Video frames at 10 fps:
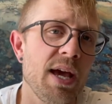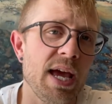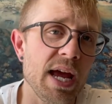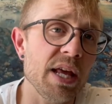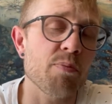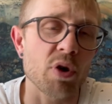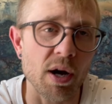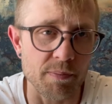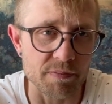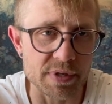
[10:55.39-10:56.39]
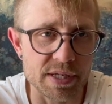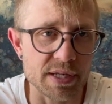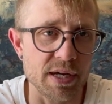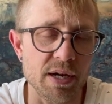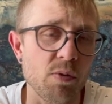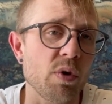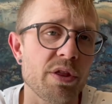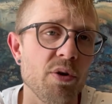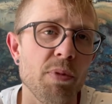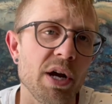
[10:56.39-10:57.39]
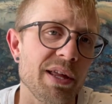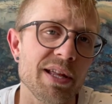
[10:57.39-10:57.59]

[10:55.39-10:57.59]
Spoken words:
any problems with your body.